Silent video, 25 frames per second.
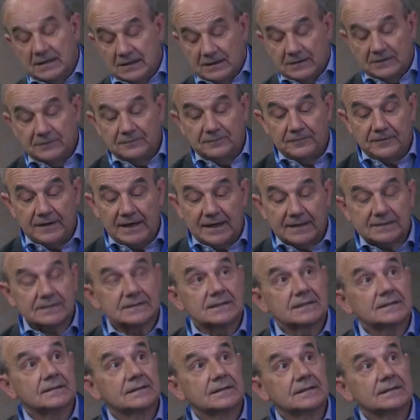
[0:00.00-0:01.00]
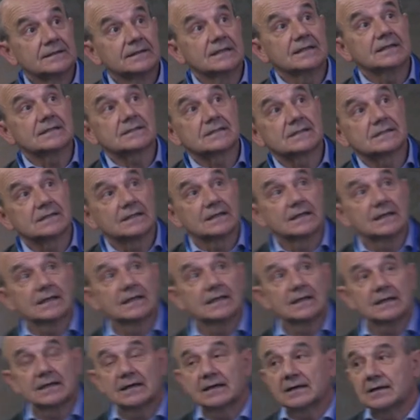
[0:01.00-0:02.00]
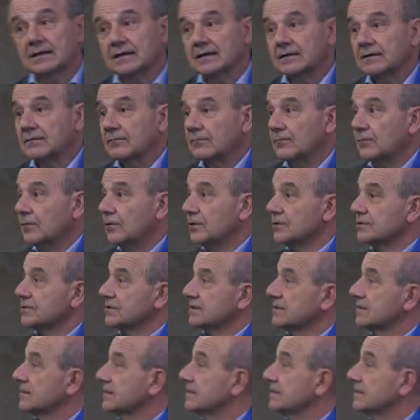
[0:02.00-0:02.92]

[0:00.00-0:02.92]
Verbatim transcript: In fact, this uh, was